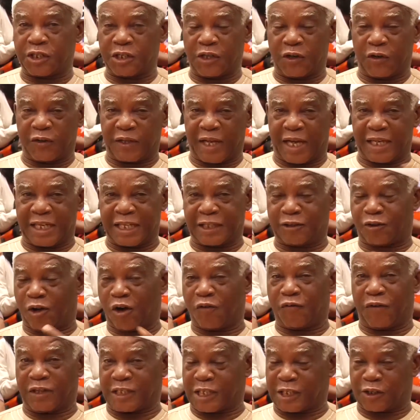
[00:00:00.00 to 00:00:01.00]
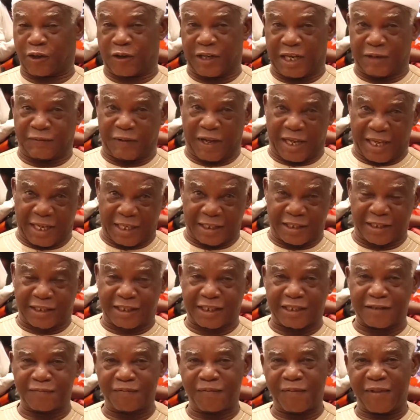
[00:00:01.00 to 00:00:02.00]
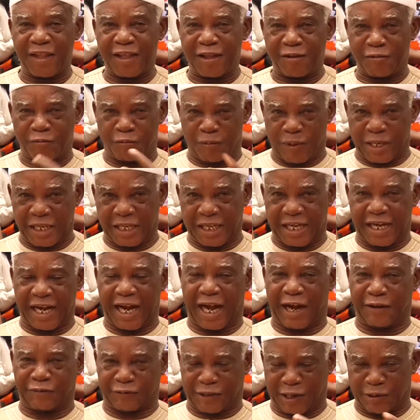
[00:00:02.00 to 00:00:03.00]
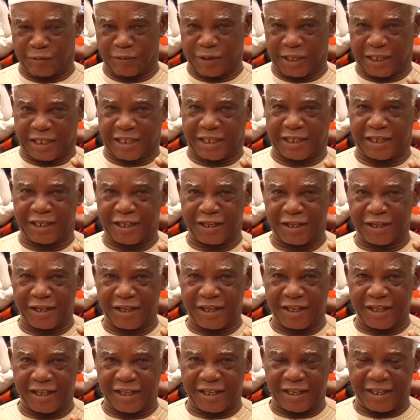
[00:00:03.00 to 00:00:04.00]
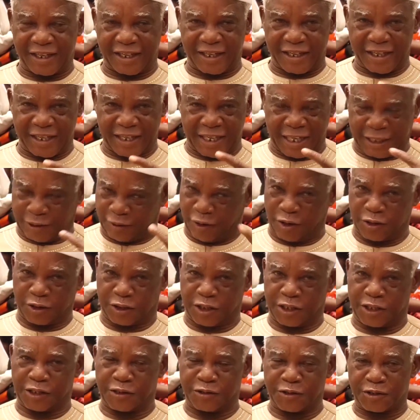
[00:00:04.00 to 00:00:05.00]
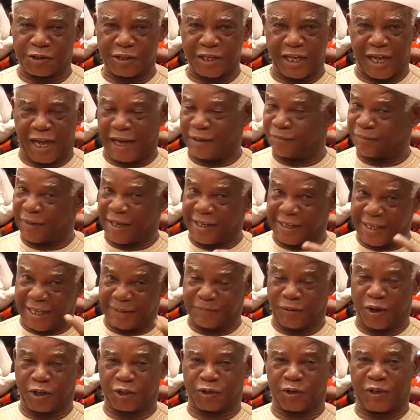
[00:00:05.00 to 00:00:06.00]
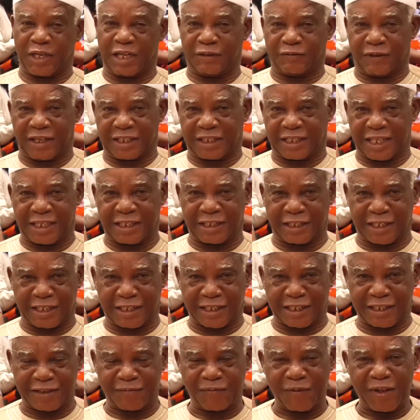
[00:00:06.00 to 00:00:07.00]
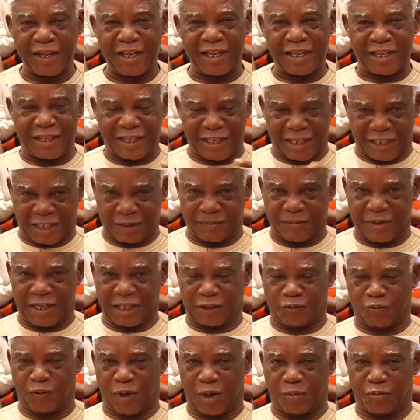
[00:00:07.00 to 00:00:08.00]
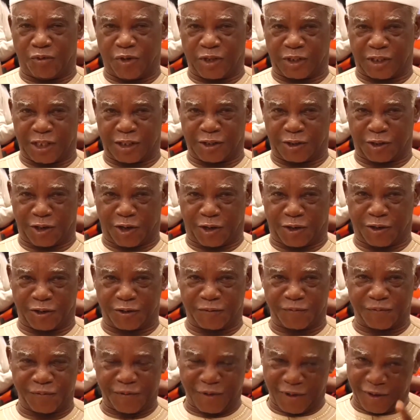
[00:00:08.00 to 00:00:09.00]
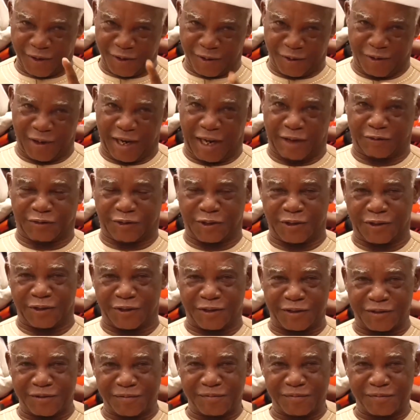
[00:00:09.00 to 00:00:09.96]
you know that this conversation never ends. Week after week, it continues. And my name also never changes. It remains Mwa Boys and Joko. Good afternoon.